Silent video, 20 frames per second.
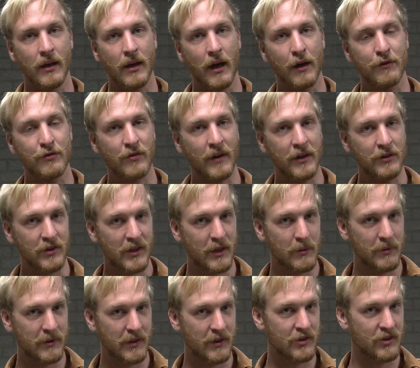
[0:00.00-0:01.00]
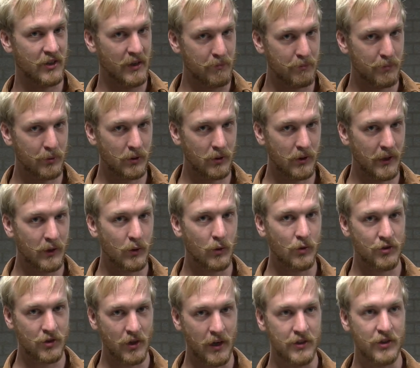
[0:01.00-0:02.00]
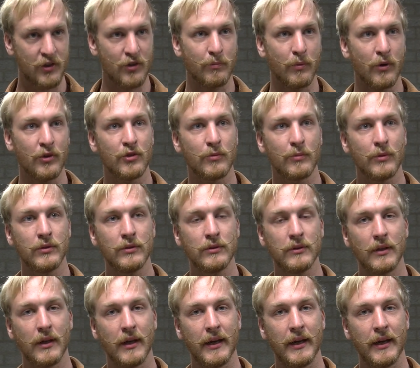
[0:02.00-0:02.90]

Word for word: I've tried to keep it as simple and concise as possible,